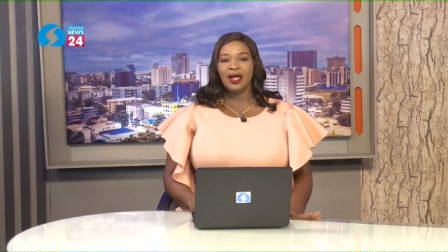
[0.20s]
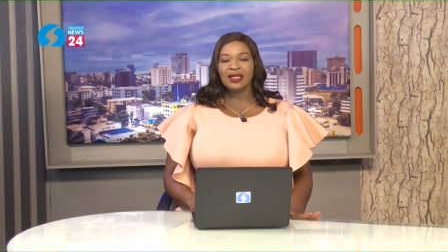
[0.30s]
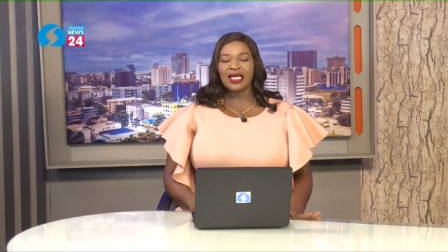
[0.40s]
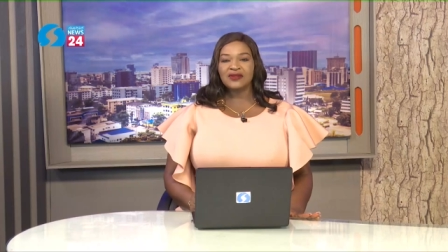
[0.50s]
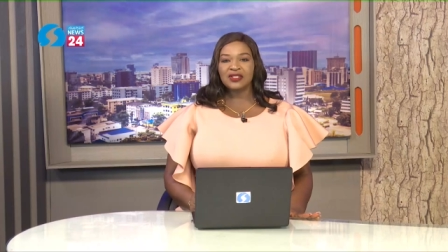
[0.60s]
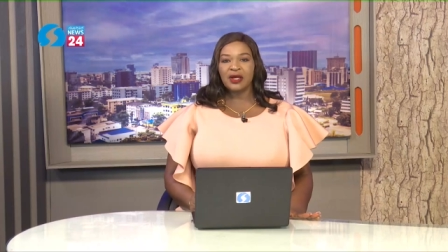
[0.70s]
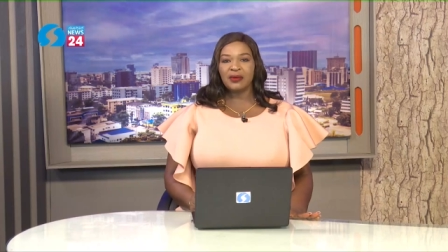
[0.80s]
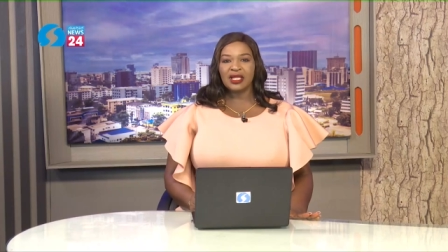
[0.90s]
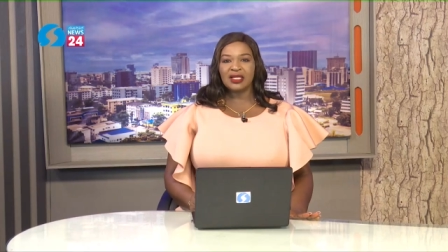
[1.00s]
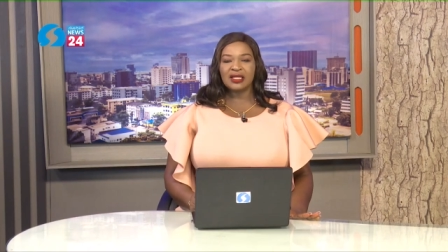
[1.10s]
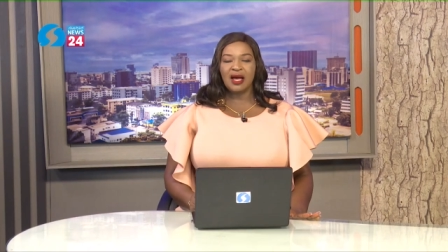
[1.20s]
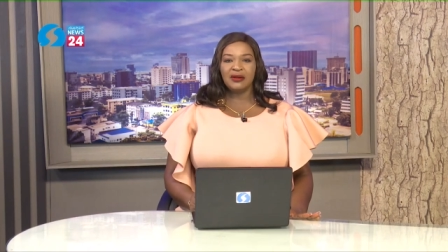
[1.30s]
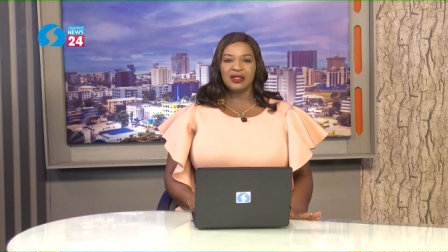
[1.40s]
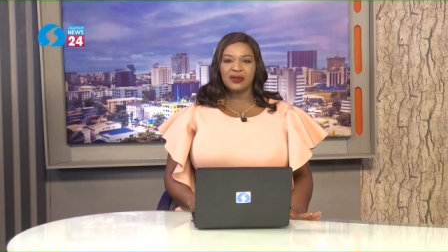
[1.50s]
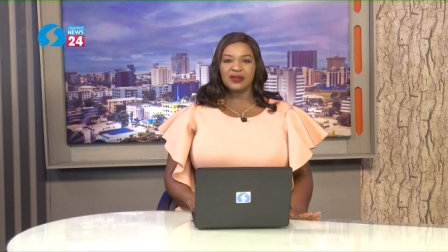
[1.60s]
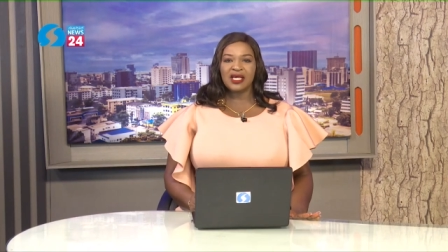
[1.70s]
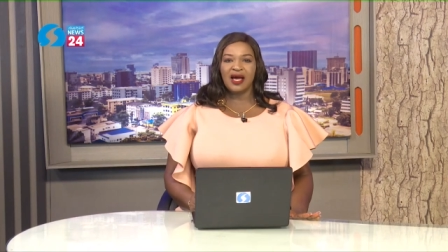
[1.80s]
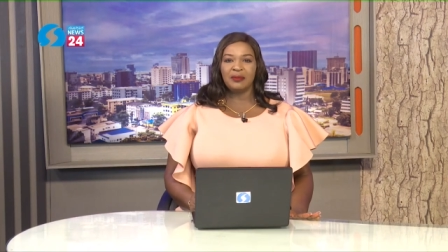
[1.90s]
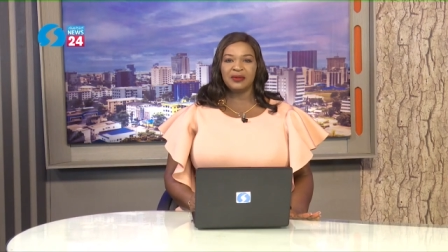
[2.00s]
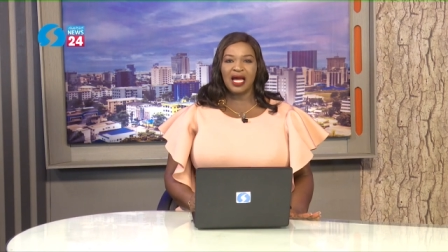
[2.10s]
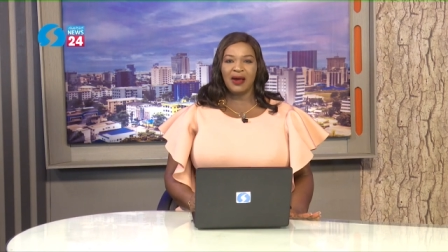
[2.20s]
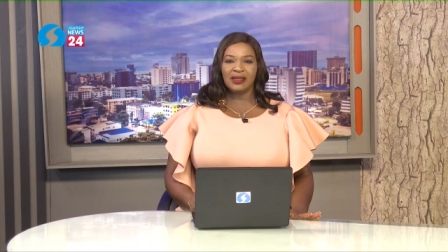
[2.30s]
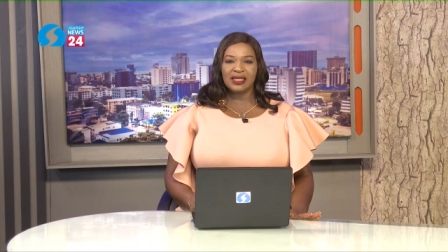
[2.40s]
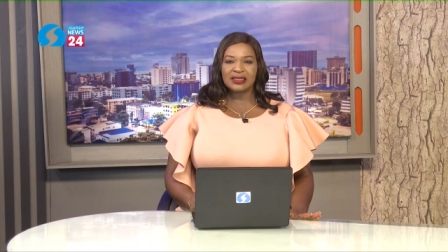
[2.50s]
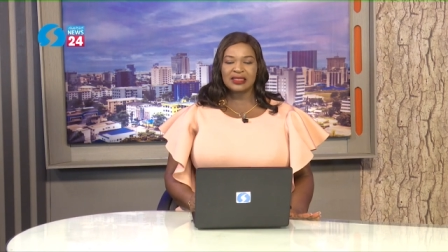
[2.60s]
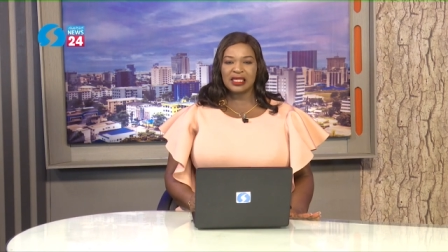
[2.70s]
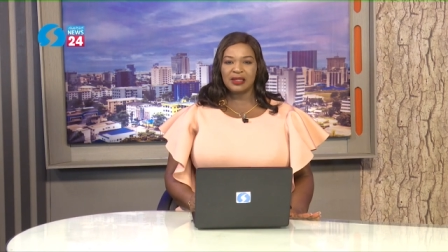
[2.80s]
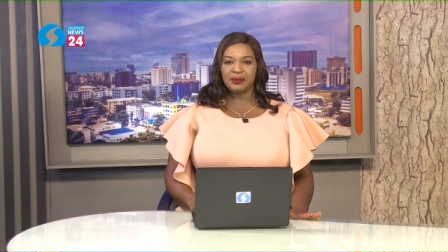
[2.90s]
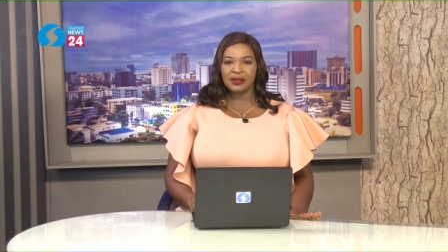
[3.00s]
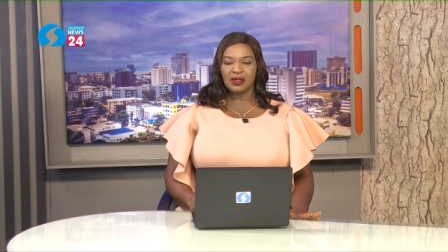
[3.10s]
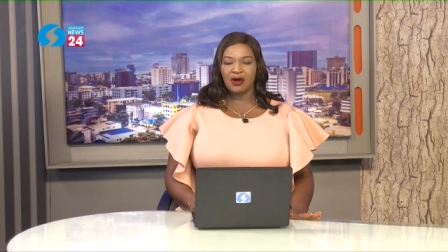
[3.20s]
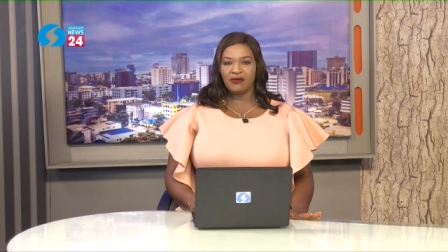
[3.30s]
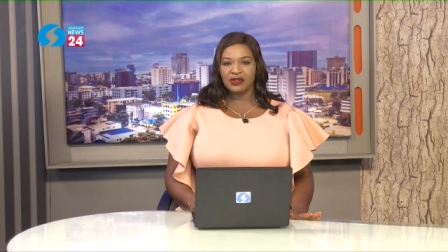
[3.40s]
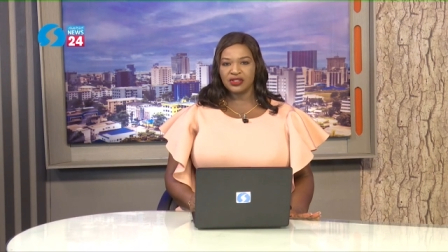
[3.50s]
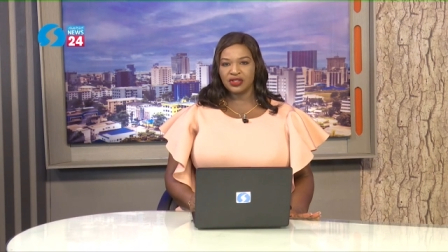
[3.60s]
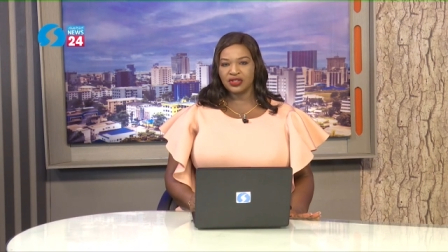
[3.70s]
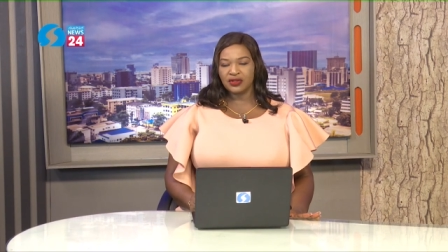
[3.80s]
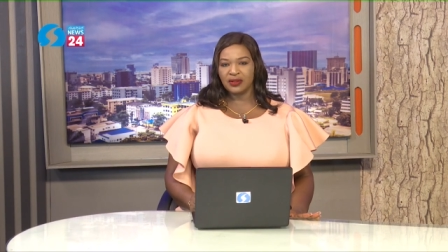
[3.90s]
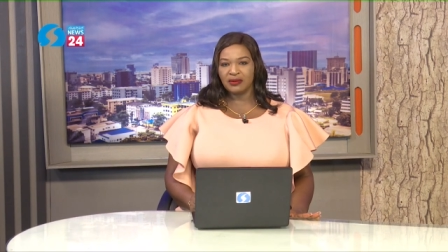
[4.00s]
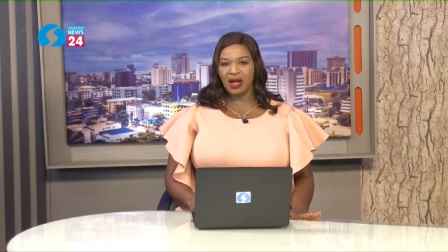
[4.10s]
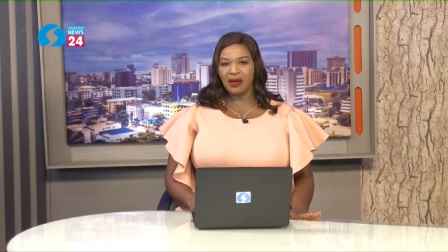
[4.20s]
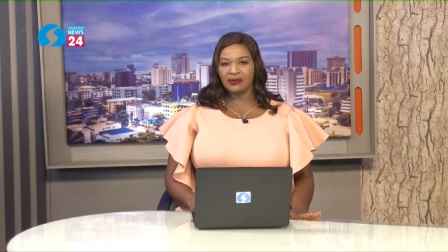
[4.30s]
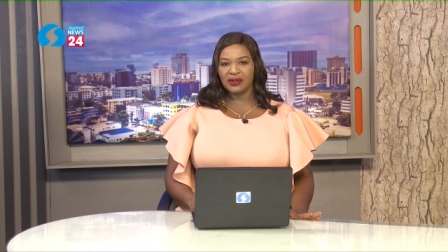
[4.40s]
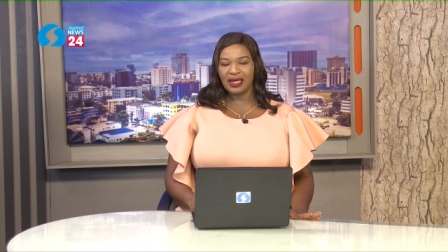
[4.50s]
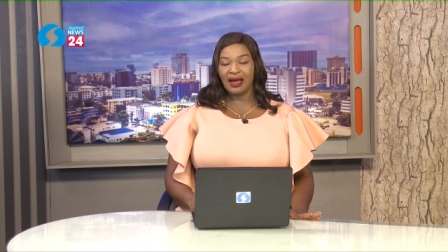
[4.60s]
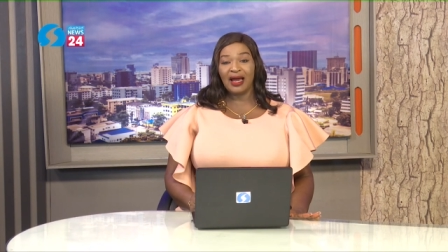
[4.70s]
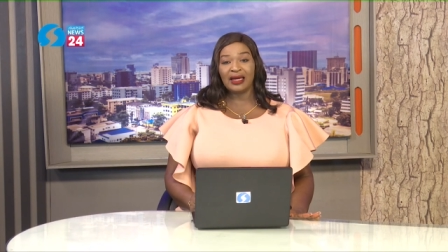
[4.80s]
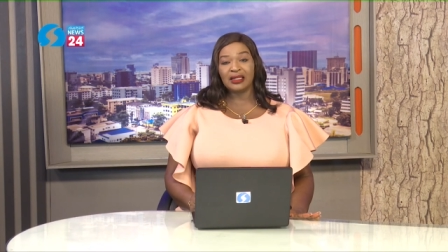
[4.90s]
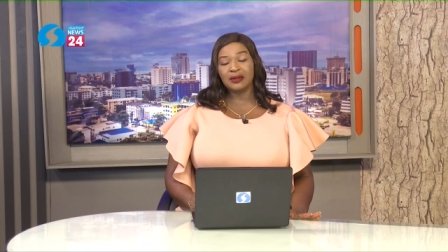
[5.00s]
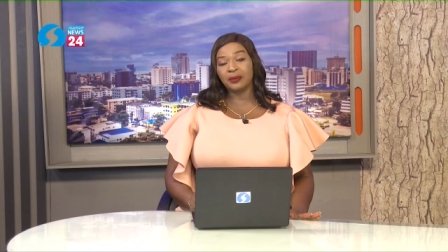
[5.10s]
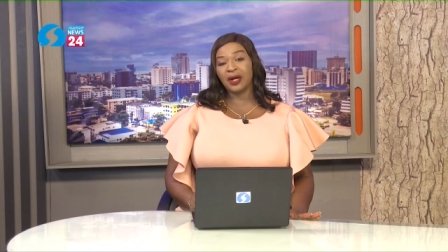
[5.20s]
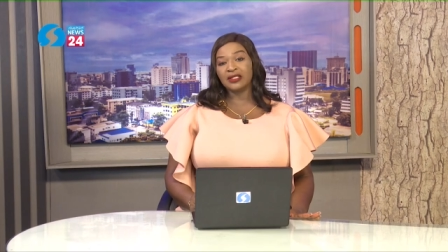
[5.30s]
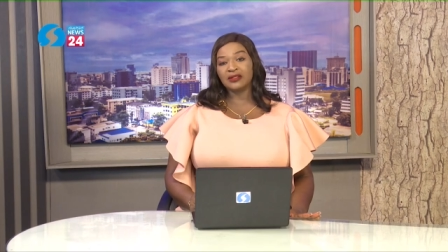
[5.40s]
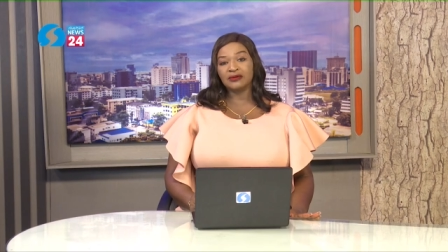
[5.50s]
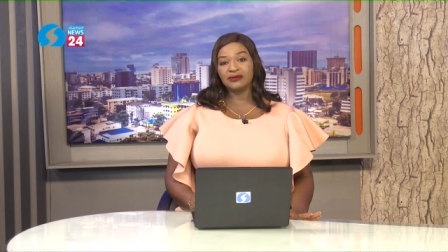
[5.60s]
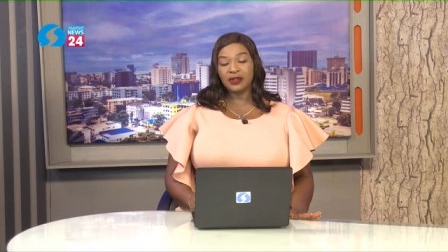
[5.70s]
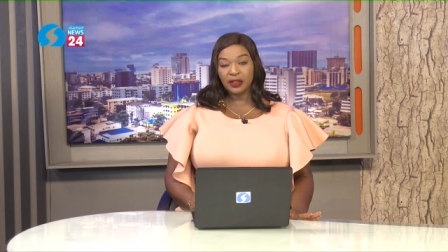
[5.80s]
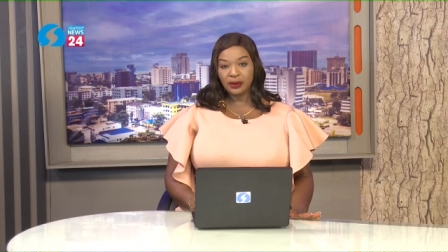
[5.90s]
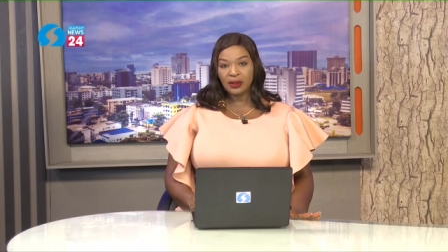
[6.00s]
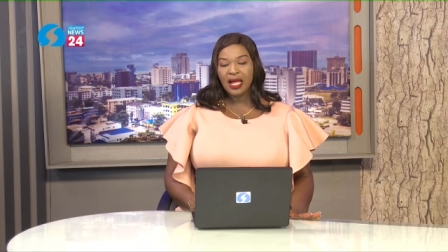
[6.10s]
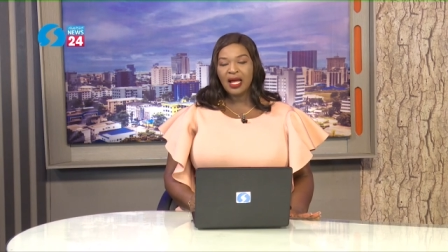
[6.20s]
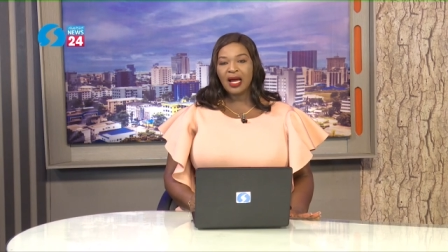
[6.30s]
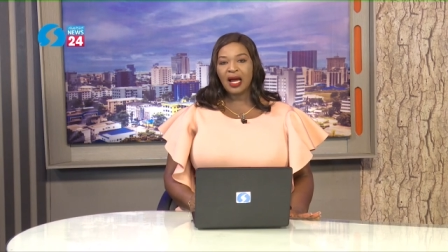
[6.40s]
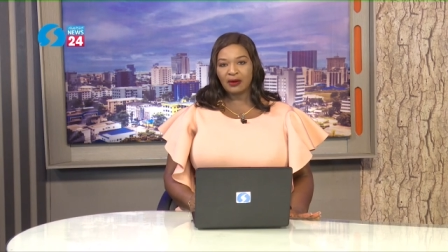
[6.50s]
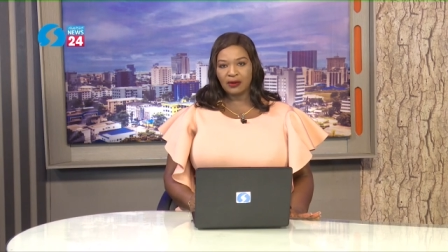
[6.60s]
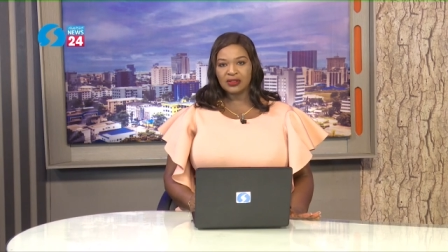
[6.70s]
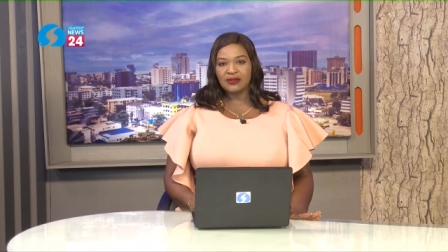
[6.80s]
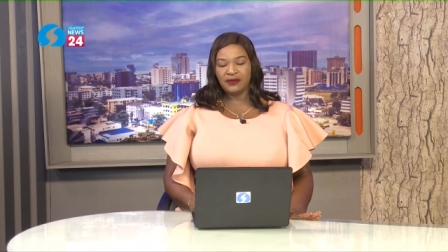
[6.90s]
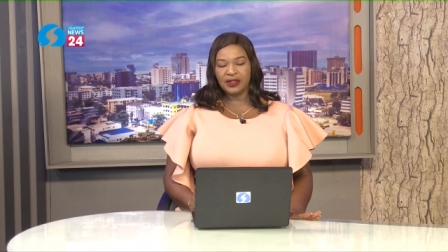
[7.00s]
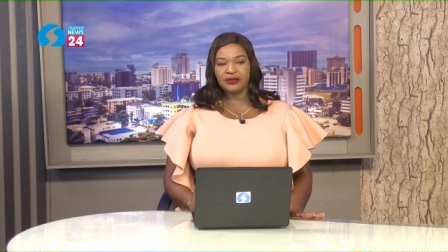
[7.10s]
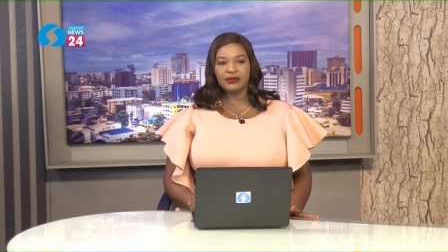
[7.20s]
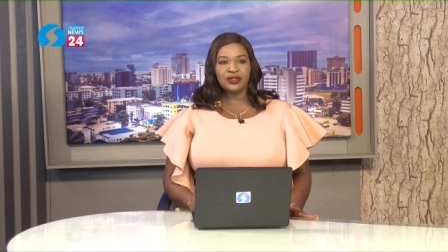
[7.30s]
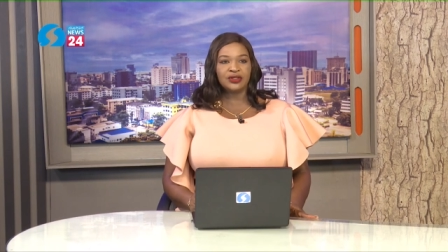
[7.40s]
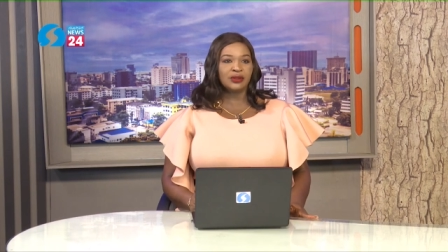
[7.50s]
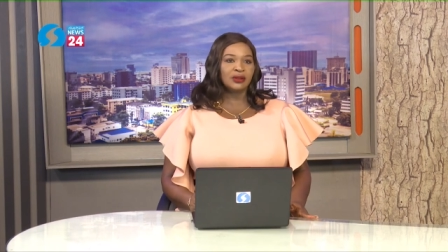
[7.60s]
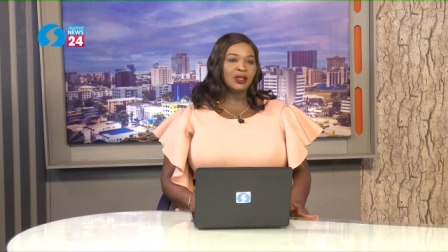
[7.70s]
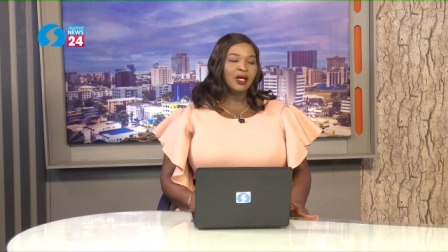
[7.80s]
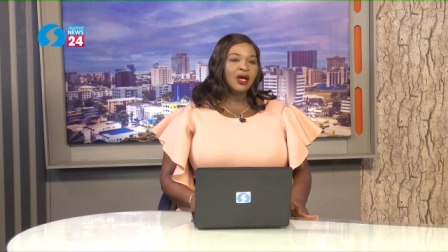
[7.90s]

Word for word: Thanks for staying with us on News Hub. Now let's deepen conversation around the hike in the price of fuel across the Federation.